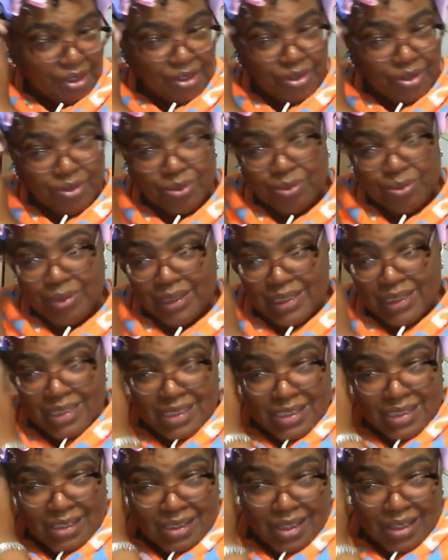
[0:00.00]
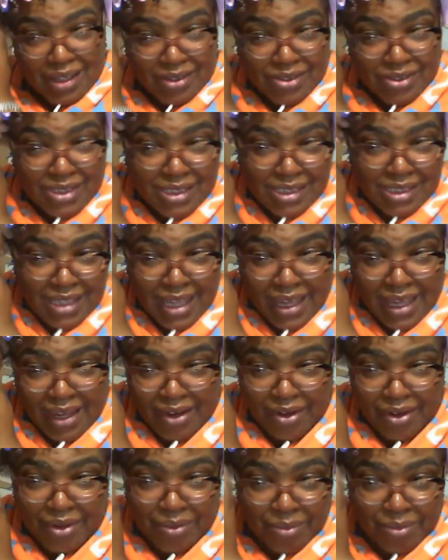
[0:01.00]
nobody's else's
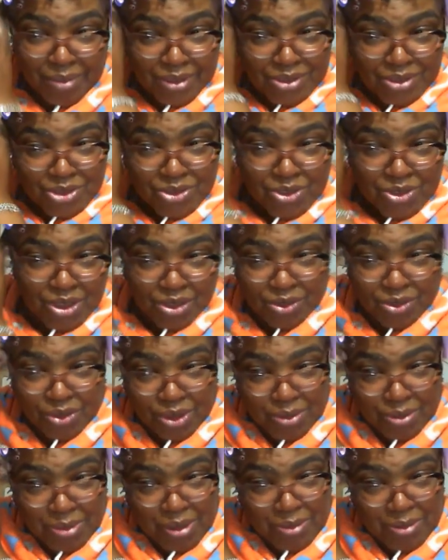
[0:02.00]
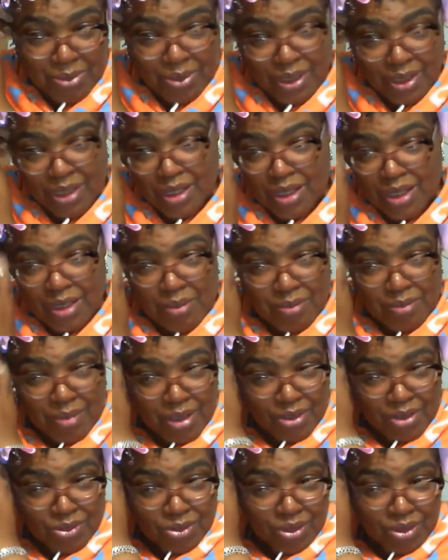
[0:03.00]
hair, but you can look at people that
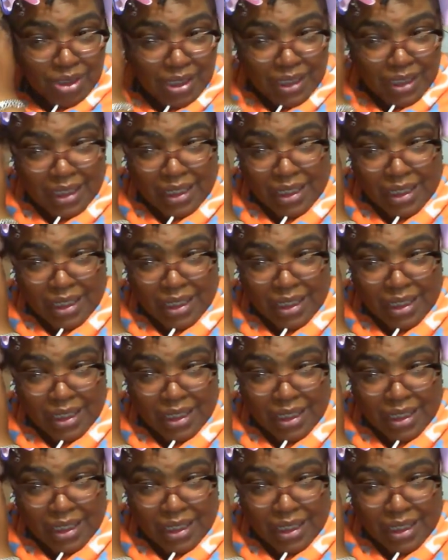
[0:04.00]
look like